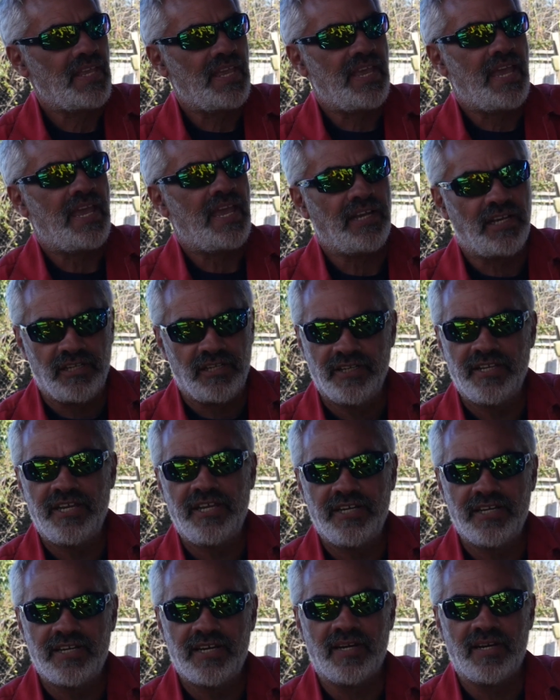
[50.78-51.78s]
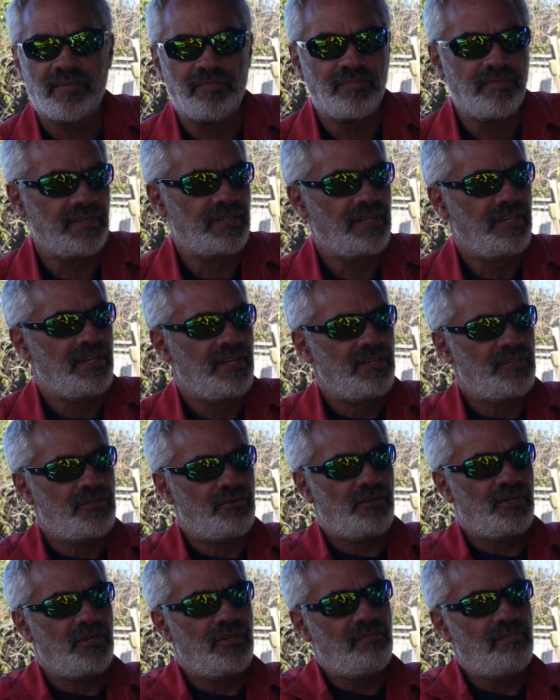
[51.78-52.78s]
and clean it up. So
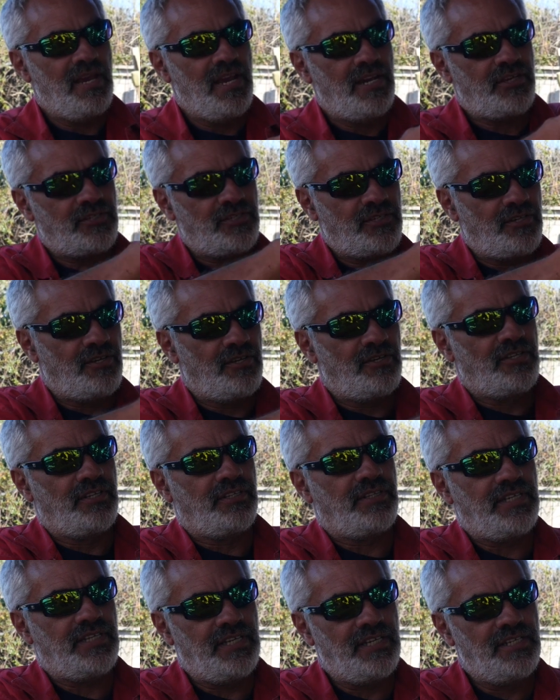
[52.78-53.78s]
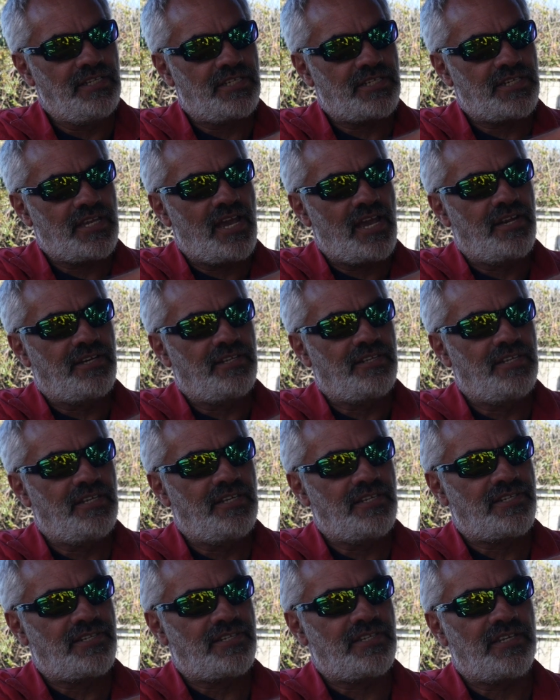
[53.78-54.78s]
we're going to make sure that the inside of
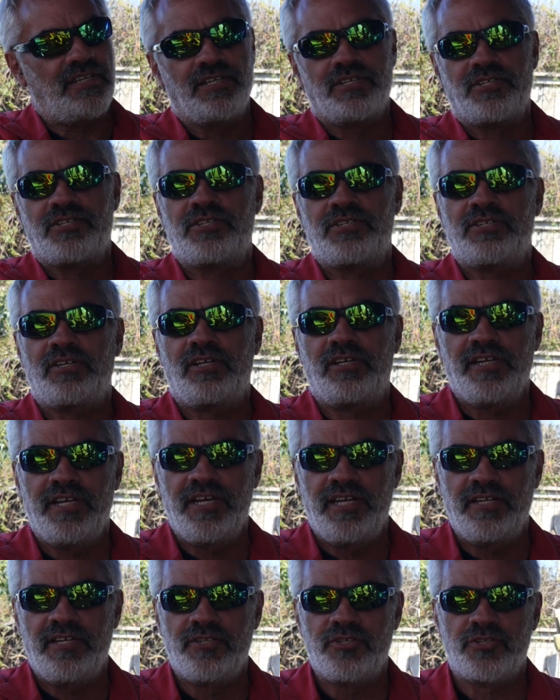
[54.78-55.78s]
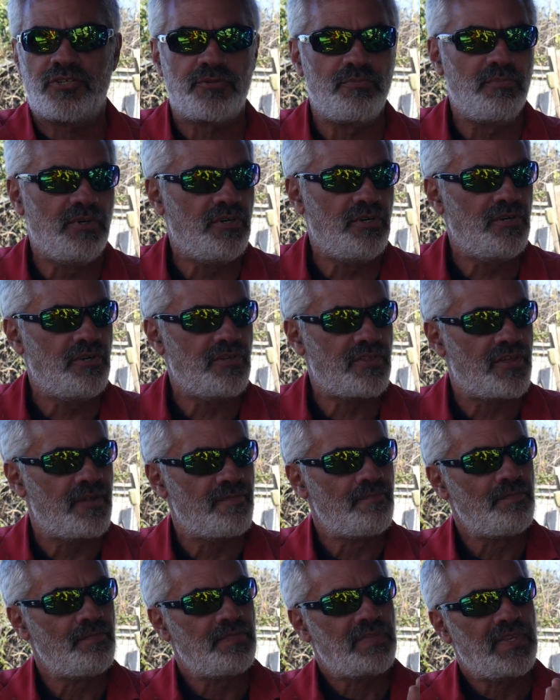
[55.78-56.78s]
this is clean and smooth,
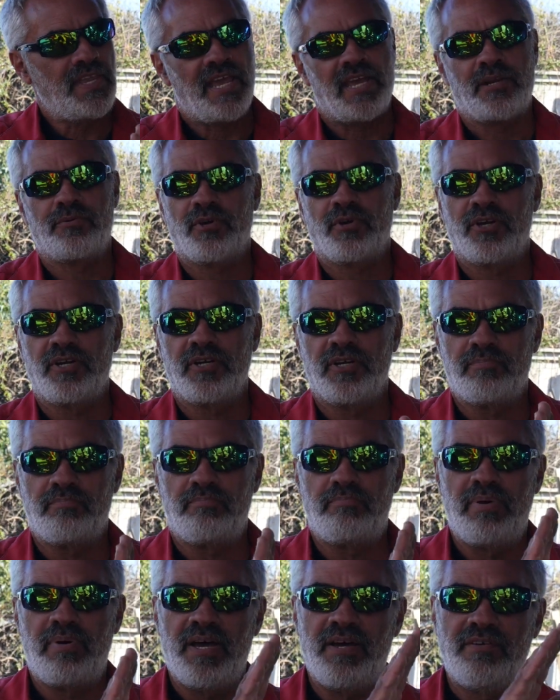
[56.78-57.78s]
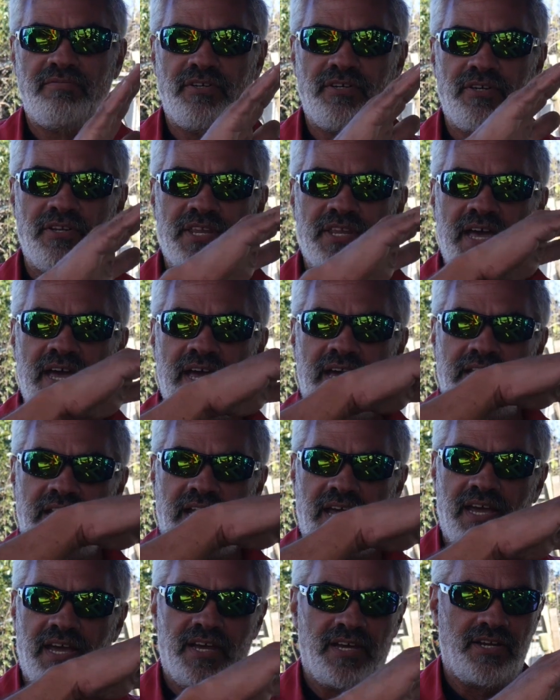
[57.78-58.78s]
and we're going to bevel that
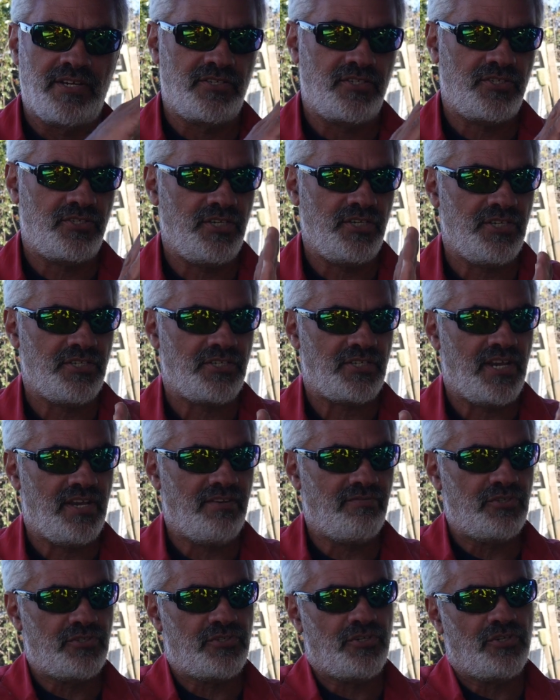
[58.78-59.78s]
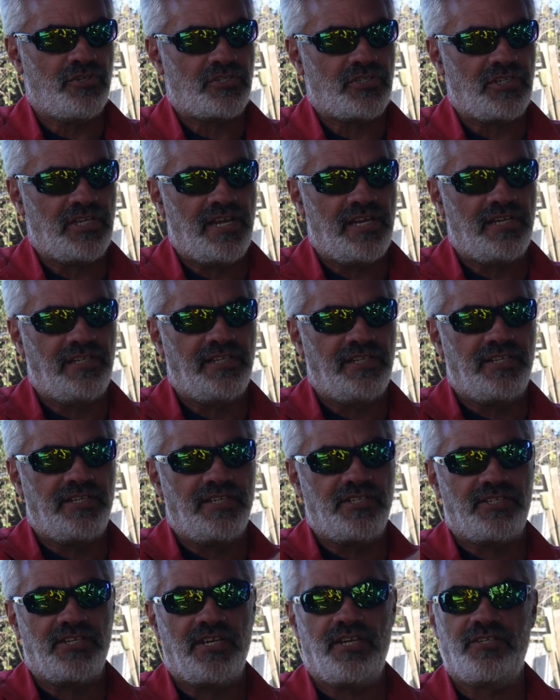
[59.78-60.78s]
edge just ever so slightly.
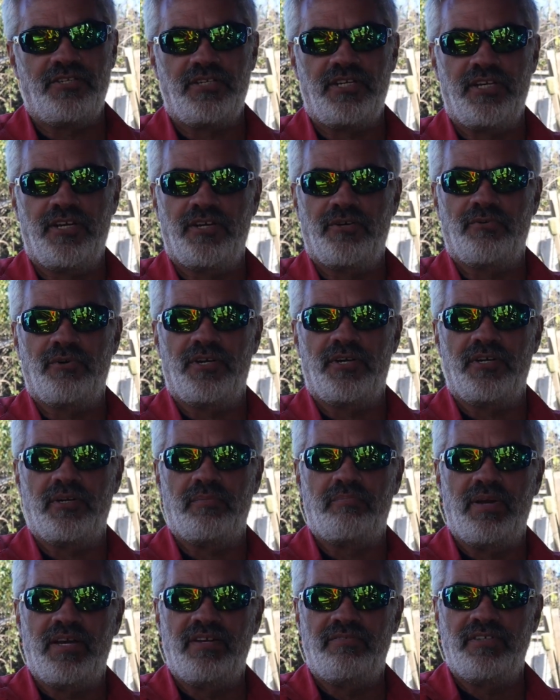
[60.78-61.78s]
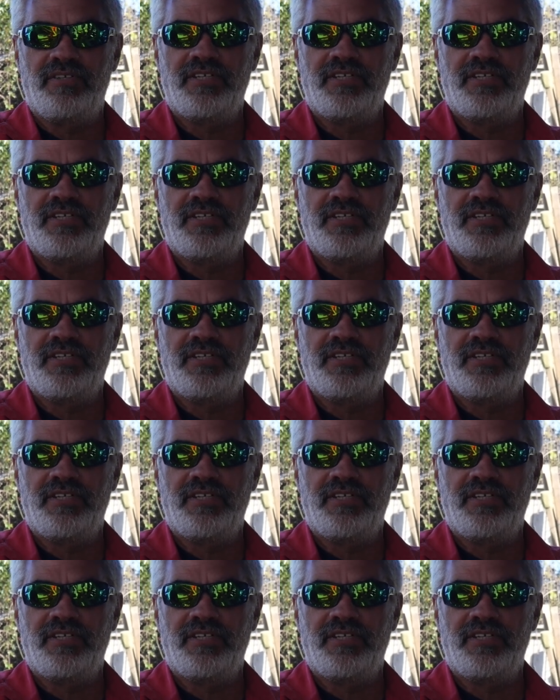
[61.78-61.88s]
This edge here, we're going to bevel